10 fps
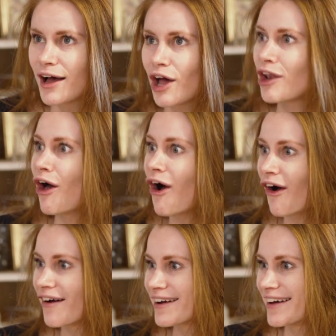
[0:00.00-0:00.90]
A
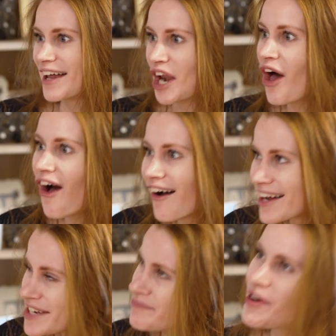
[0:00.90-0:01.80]
lot,
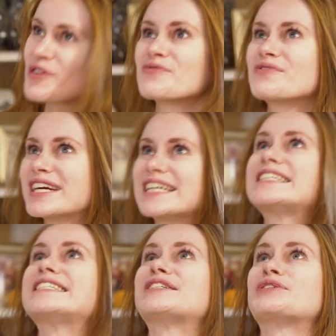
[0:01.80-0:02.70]
but
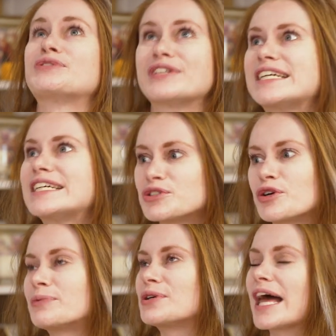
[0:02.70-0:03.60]
really, really enjoyable.